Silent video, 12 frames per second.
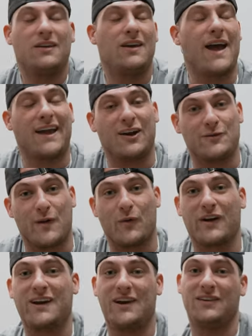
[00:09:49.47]
yeah, here's my
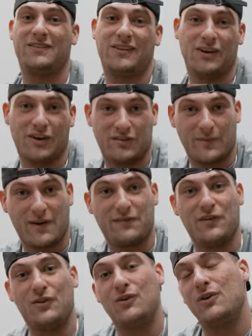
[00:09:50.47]
workouts, here's my
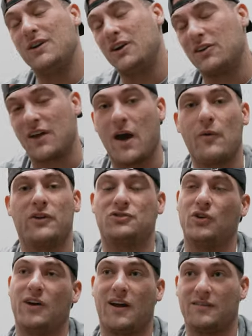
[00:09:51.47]
food, here's, I want to
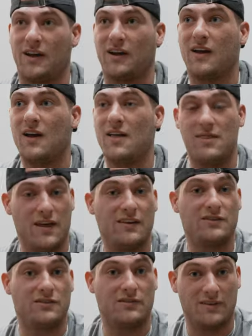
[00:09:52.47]
show you guys like
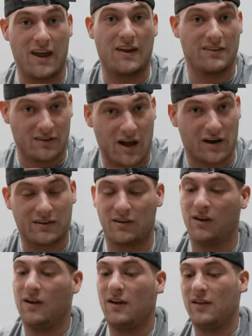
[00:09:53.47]
this day
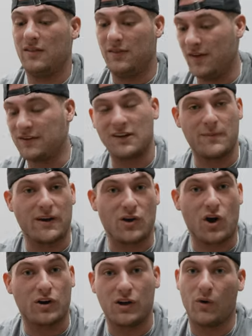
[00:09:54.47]
sucked, this is my
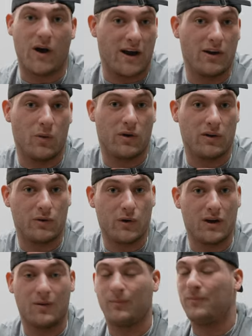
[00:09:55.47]
cardio, I don't want to do
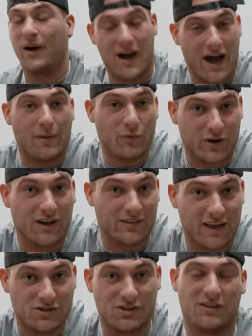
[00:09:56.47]
it, but I'm going to
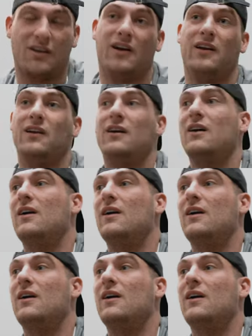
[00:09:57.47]
get that shit done.